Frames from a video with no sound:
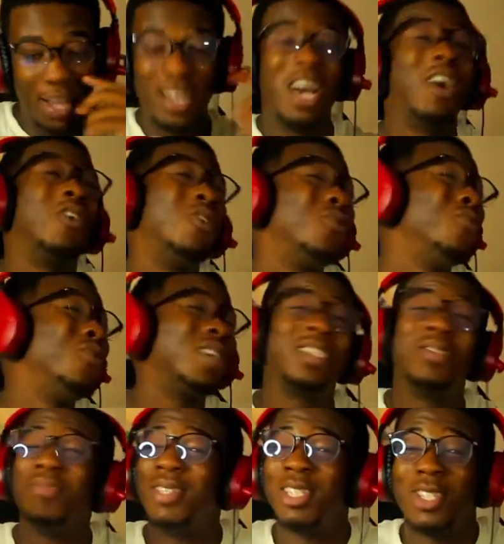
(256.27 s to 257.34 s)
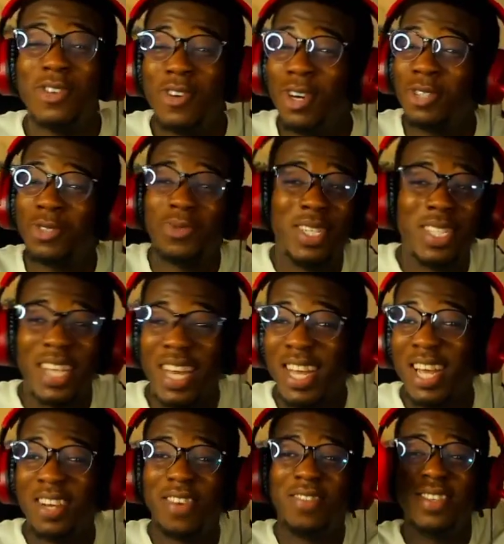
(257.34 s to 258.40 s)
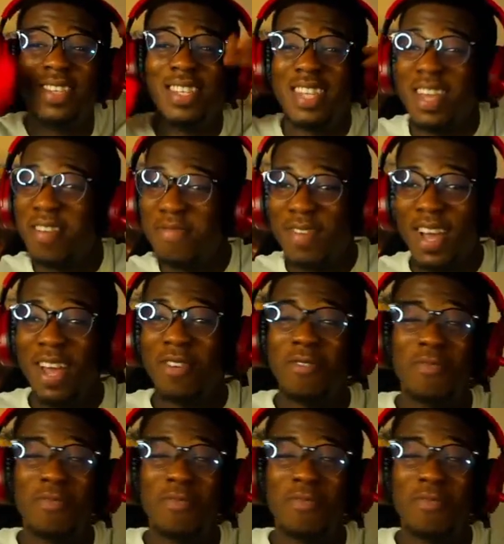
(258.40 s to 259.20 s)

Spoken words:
That God works in mysterious ways at the end of the day, man.